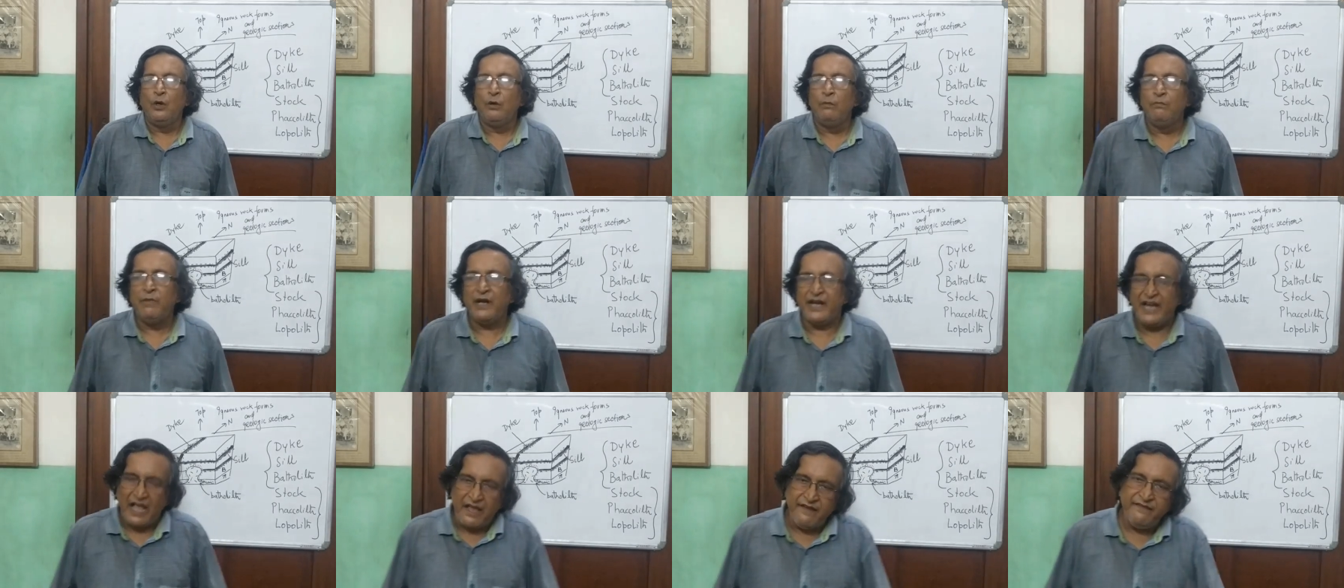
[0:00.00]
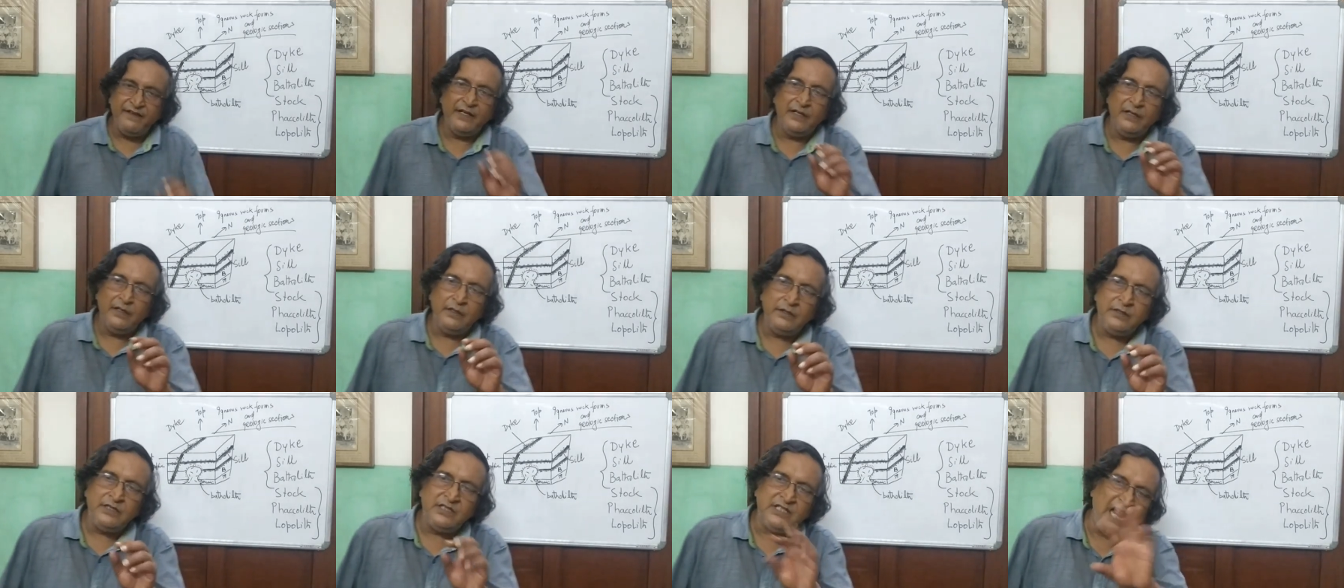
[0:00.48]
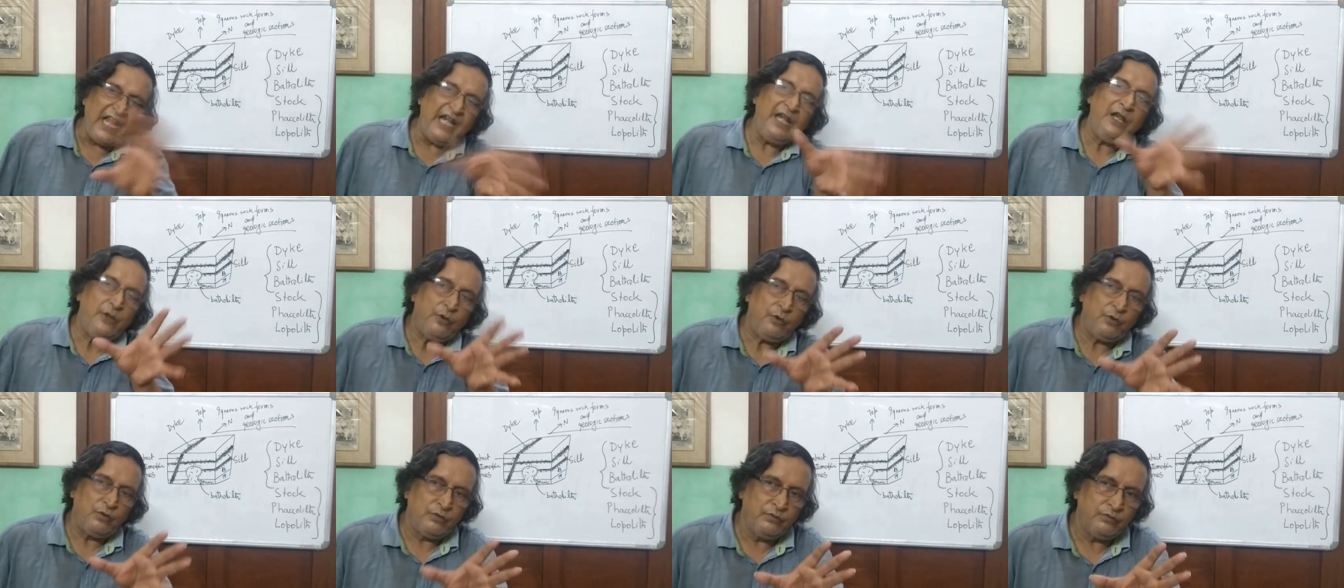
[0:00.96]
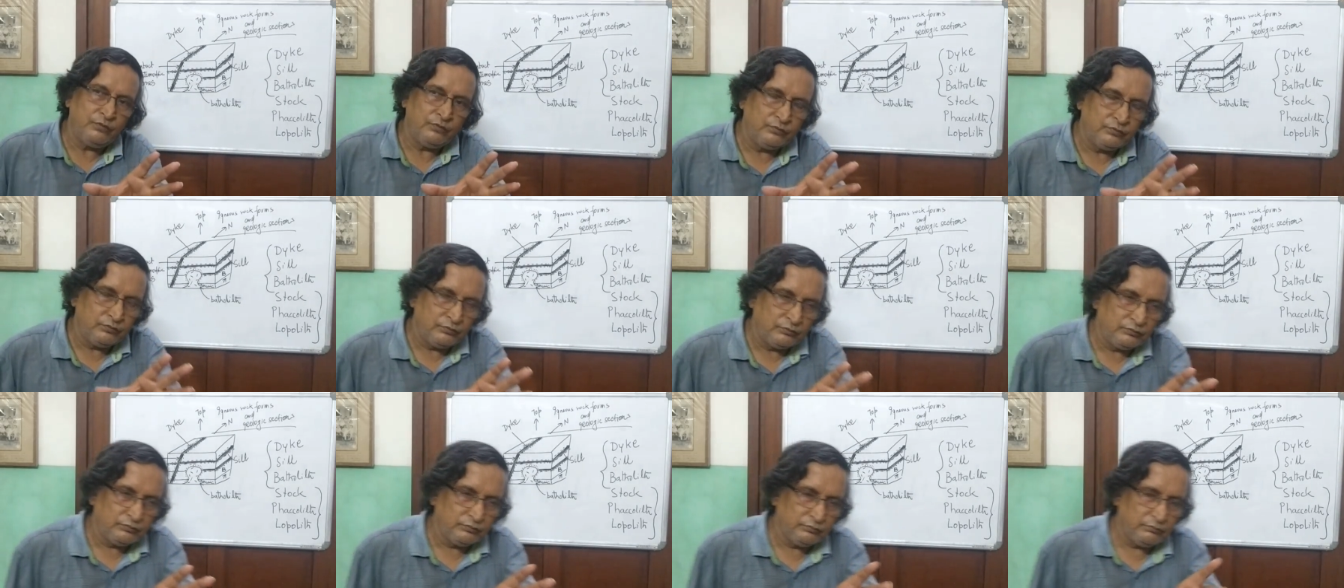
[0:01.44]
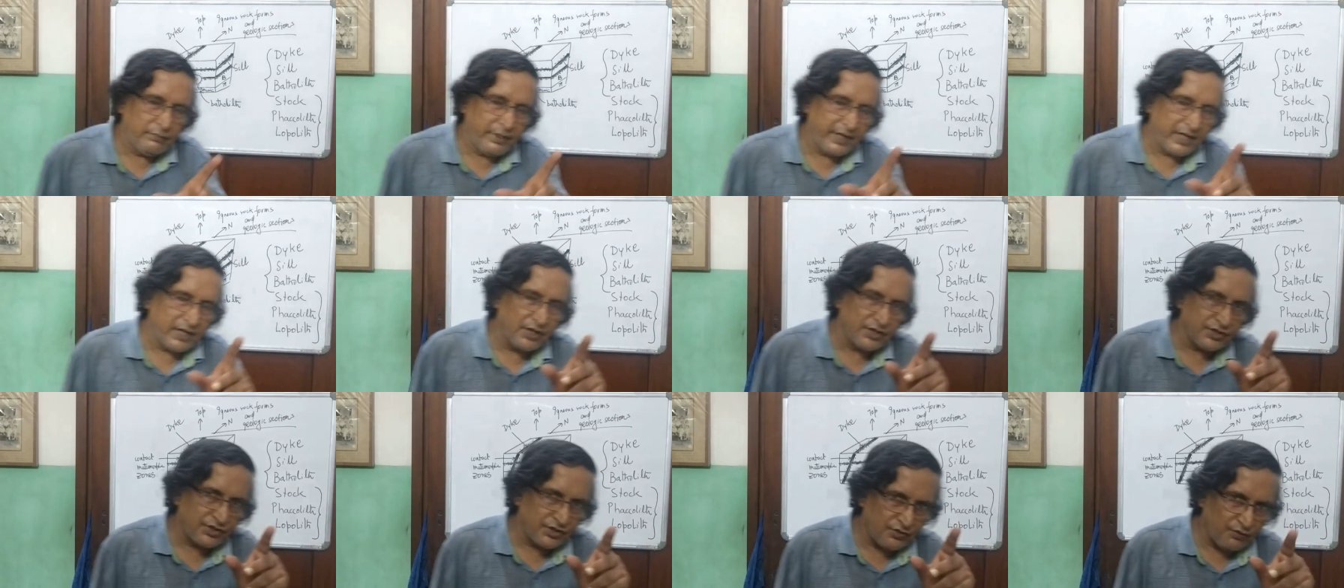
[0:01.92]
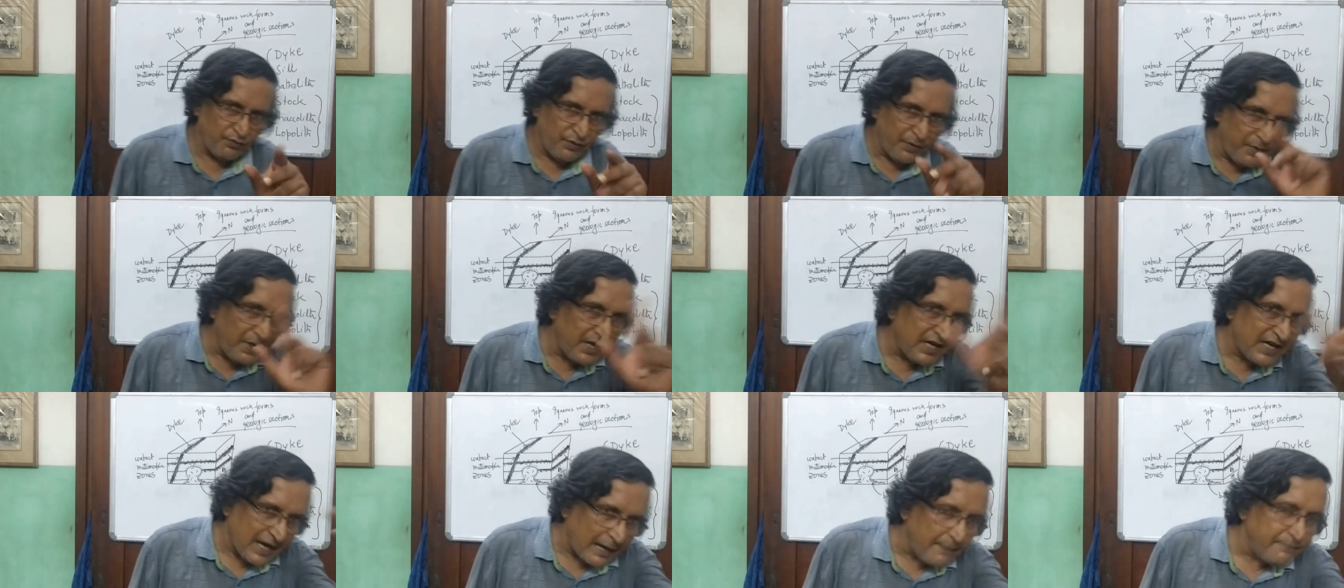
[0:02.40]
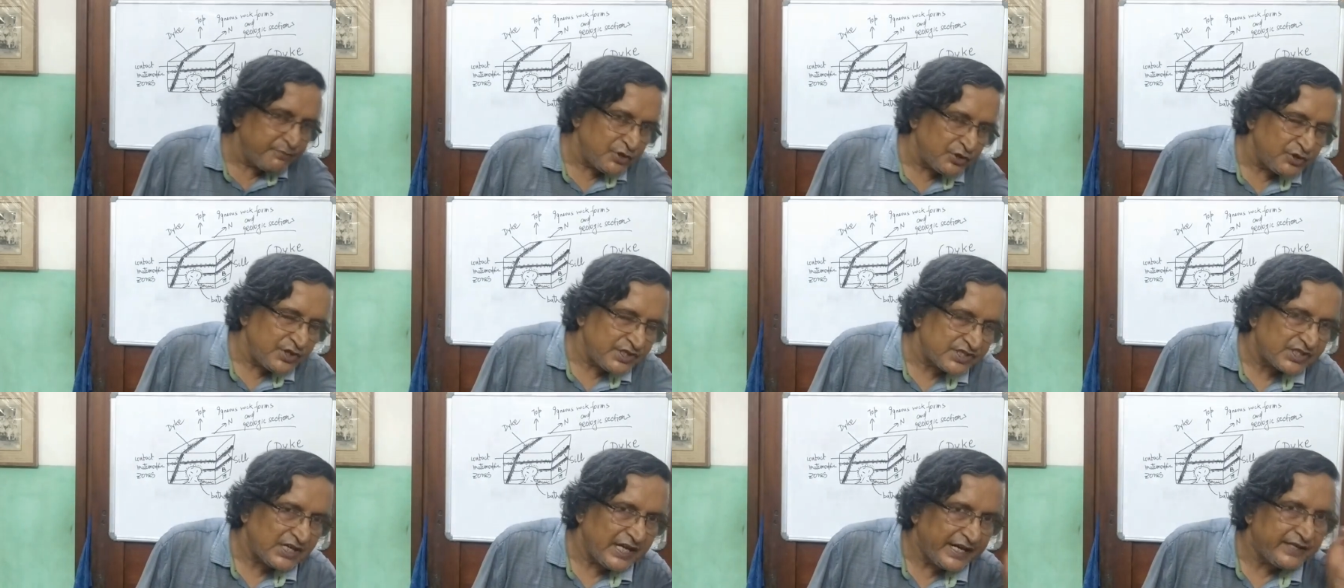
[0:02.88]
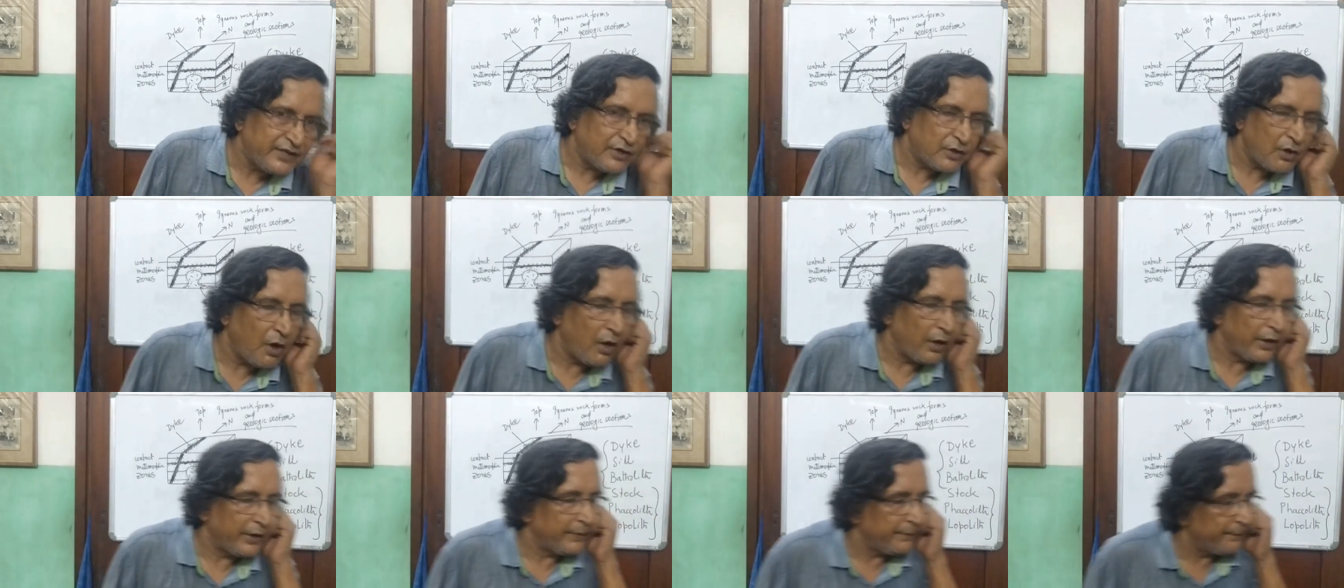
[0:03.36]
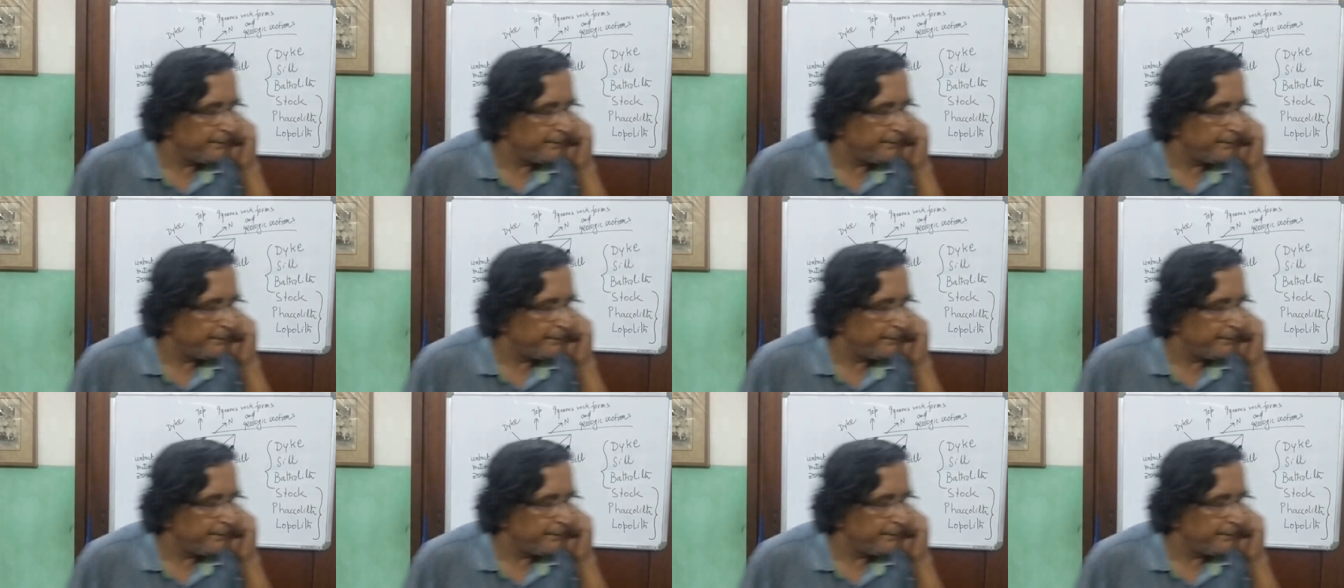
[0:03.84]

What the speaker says: but I will tell you, because we will come to this later on.